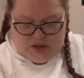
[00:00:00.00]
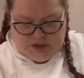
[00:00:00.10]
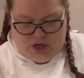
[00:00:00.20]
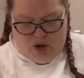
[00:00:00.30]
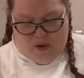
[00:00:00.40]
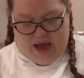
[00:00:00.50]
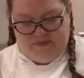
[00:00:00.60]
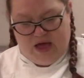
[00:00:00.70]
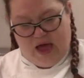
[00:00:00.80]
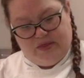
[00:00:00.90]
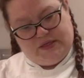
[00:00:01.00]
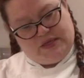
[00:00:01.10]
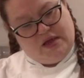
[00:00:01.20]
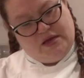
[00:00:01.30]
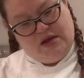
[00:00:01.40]
So I've got this
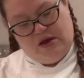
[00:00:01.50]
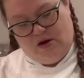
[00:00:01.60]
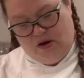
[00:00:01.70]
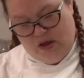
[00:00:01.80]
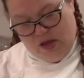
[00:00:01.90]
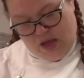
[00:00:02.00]
onion here.